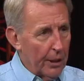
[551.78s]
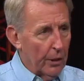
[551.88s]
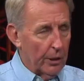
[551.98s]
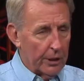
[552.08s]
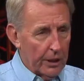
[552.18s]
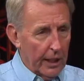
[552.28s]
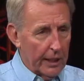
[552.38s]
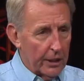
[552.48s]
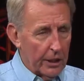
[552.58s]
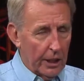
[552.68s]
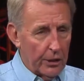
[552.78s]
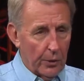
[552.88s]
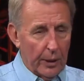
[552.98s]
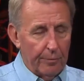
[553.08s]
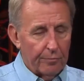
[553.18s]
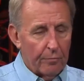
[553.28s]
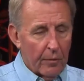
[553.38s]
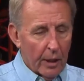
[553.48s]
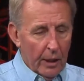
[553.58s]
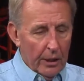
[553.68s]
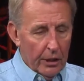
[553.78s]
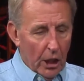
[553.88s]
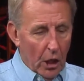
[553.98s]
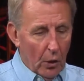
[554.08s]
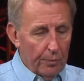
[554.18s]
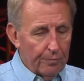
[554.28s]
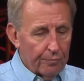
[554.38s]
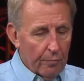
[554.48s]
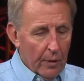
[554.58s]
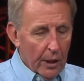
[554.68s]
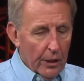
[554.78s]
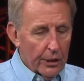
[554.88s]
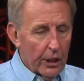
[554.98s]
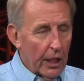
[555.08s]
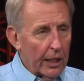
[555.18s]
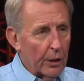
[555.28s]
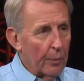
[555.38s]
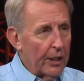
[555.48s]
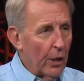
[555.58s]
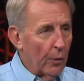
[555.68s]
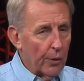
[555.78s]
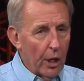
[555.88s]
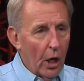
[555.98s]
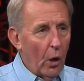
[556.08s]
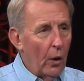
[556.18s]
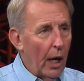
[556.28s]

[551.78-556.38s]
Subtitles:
Era, 2nd century. So there's a lot that we don't know